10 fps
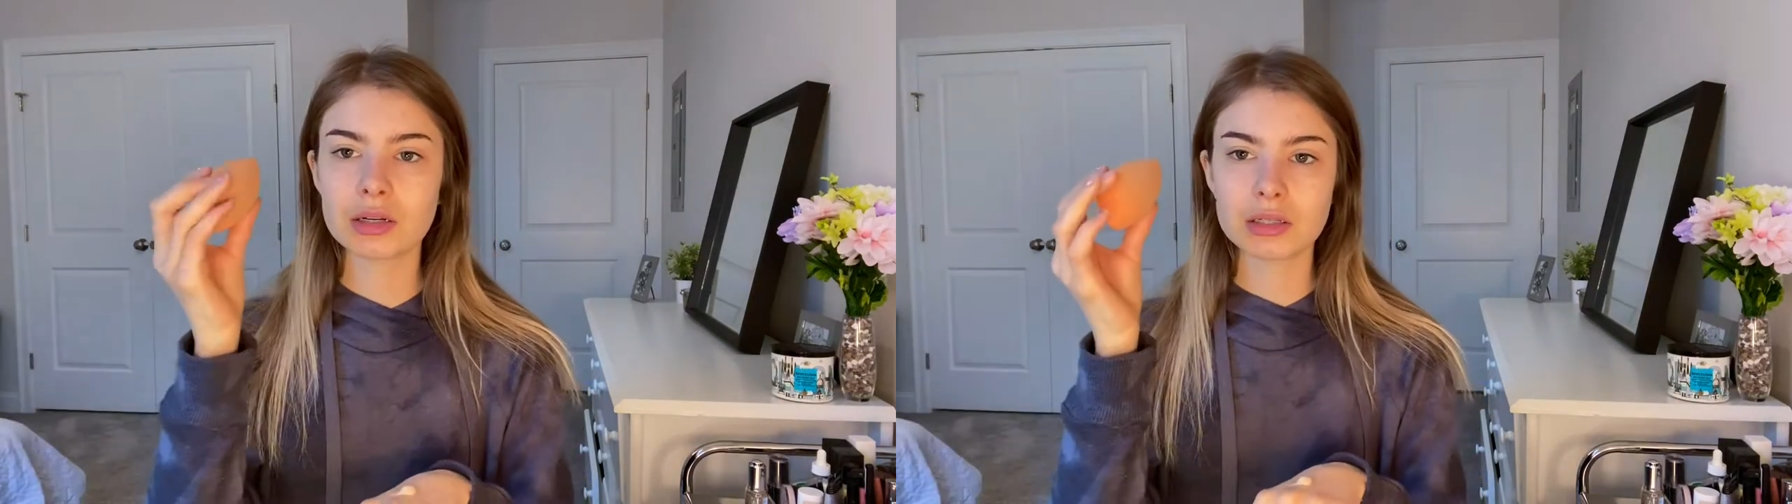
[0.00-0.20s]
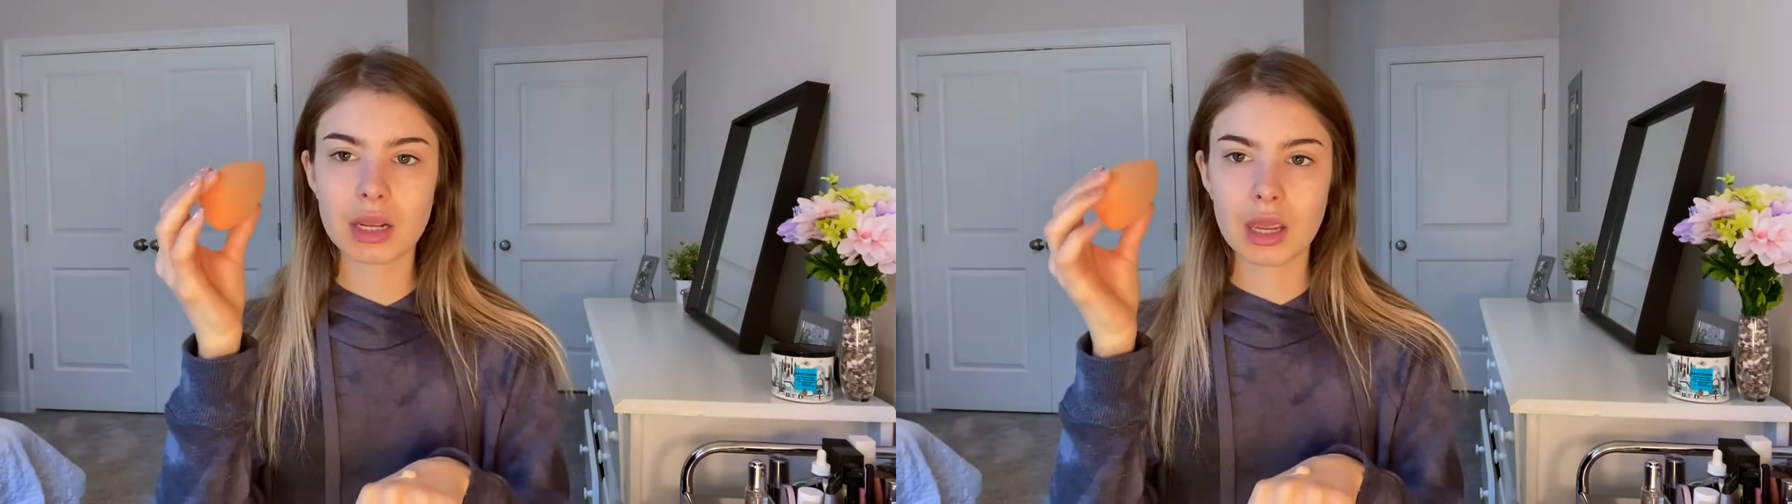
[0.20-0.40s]

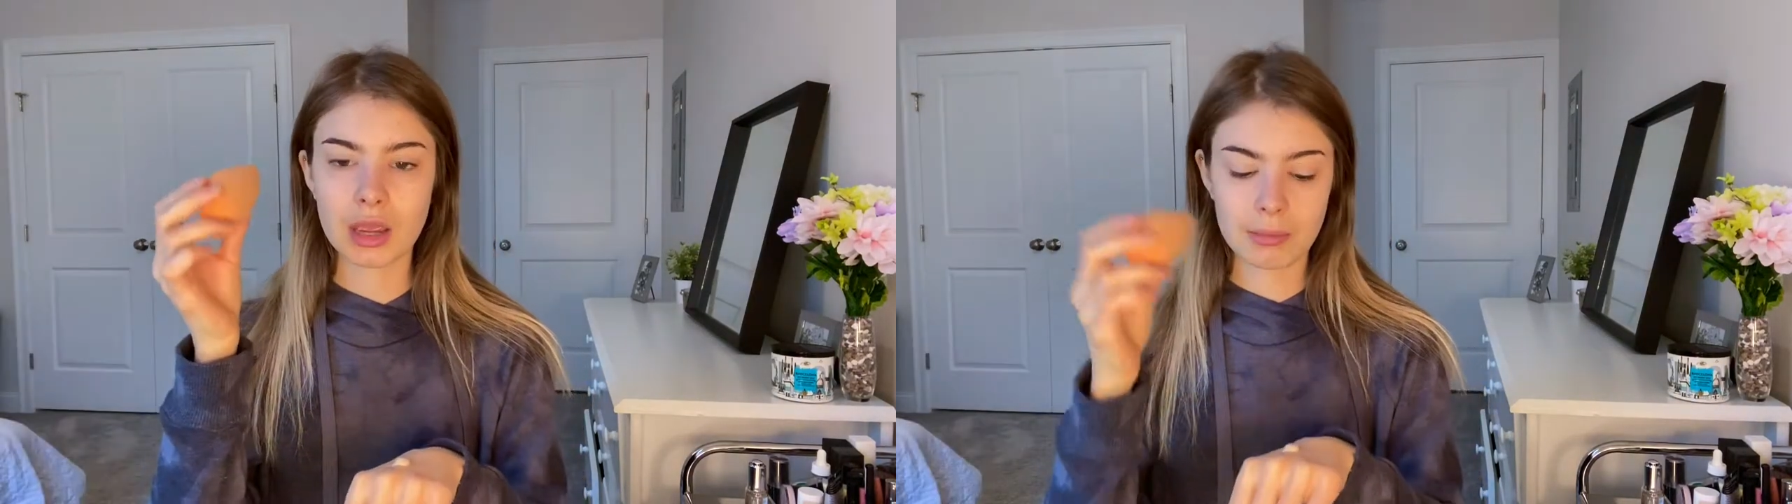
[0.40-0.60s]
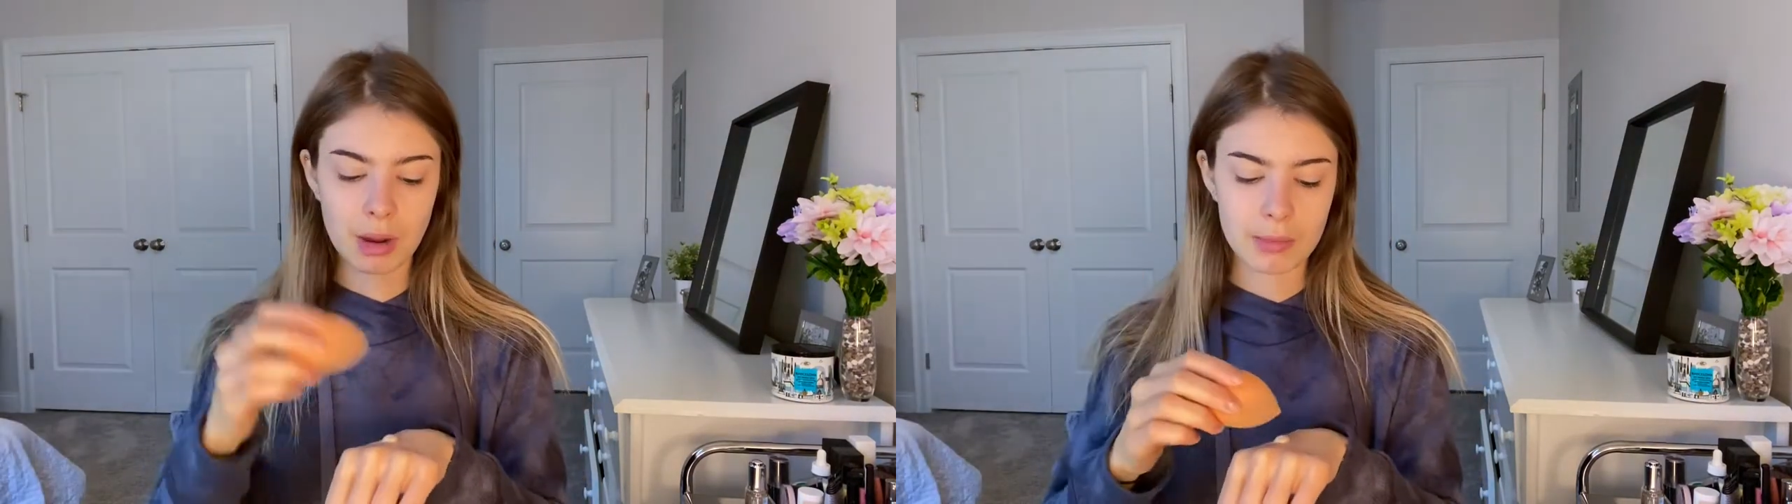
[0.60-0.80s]

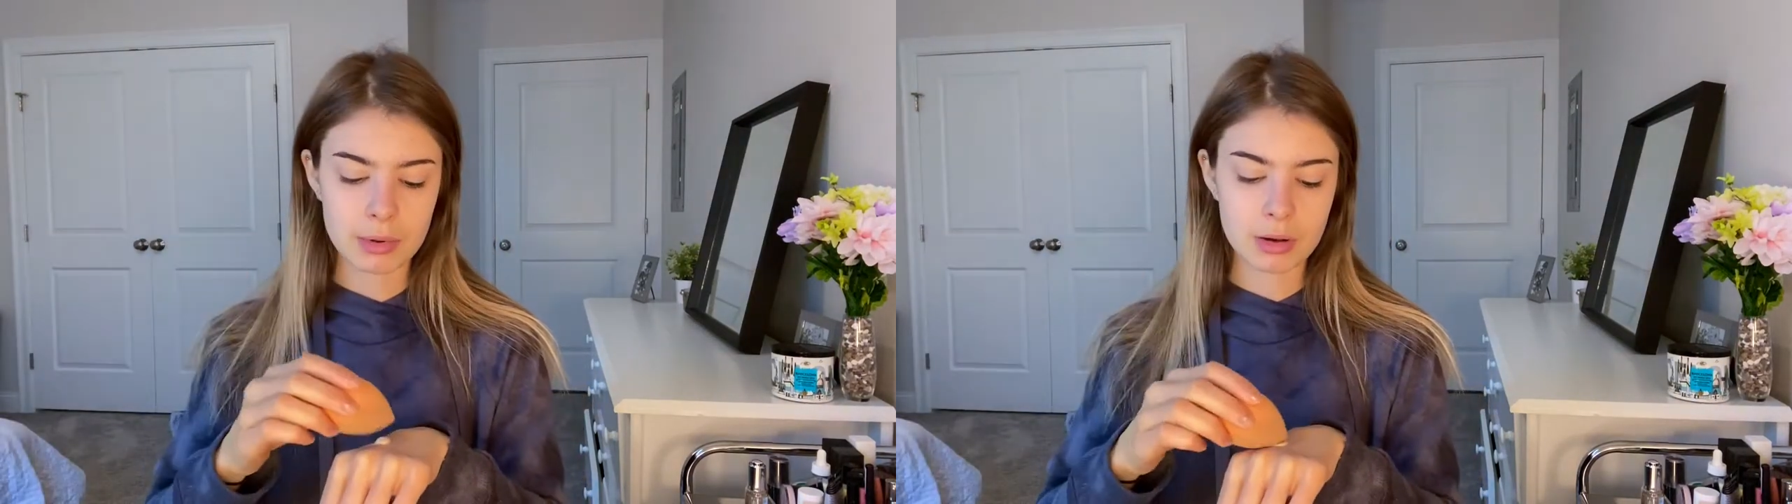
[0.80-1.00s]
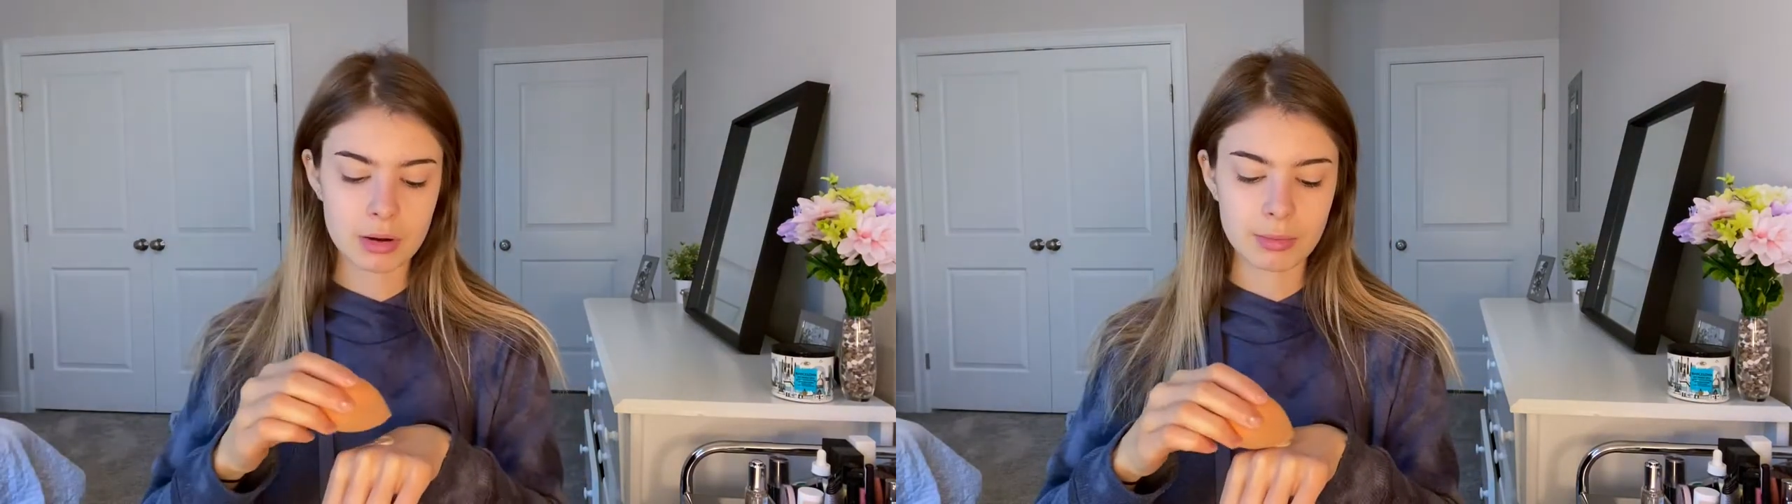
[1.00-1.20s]
take my beauty